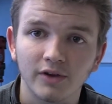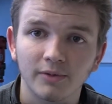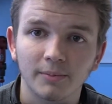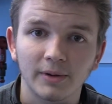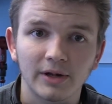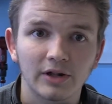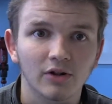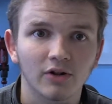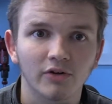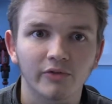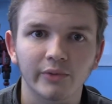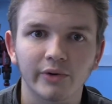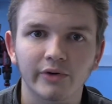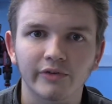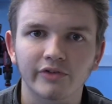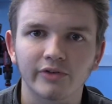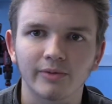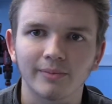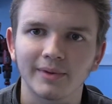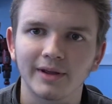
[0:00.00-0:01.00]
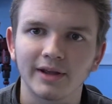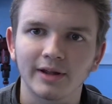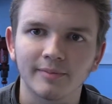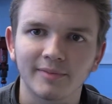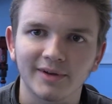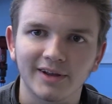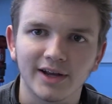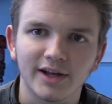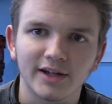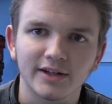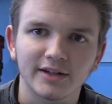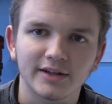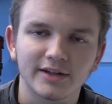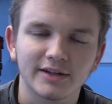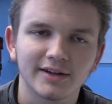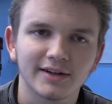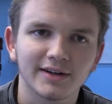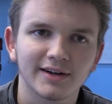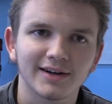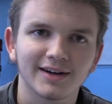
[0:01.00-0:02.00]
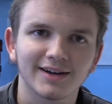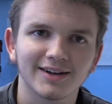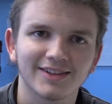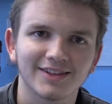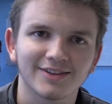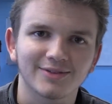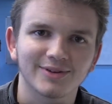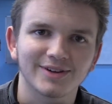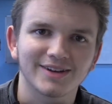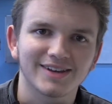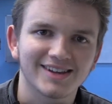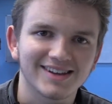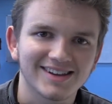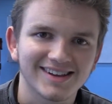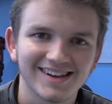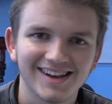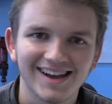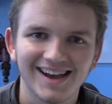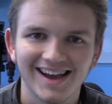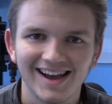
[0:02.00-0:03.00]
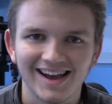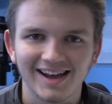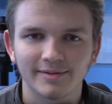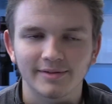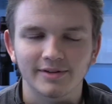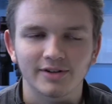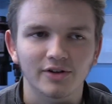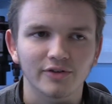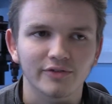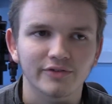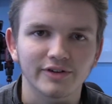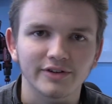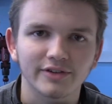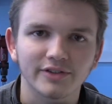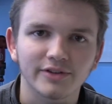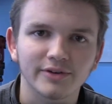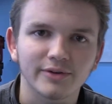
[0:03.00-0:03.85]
Been a lot of work from me and Michaela this week. A lot of fun.